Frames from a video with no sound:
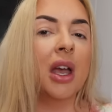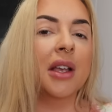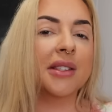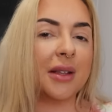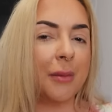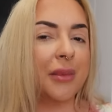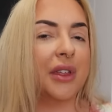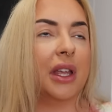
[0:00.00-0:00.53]

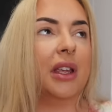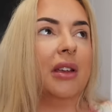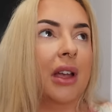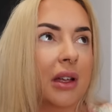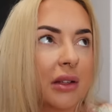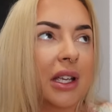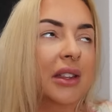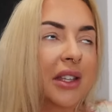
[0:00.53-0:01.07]
something
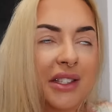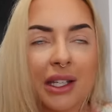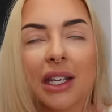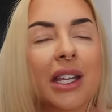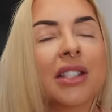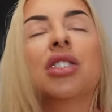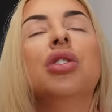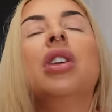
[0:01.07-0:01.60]
in the
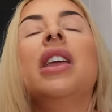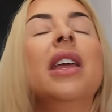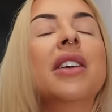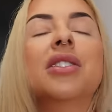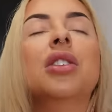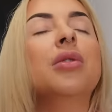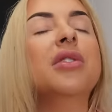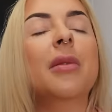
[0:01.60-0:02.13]
city. He
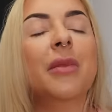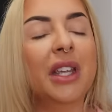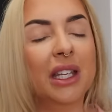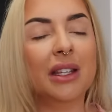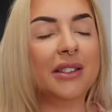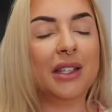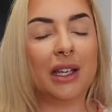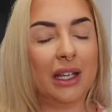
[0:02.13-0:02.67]
has to do something
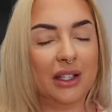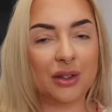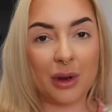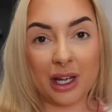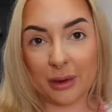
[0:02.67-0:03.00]
in the city. So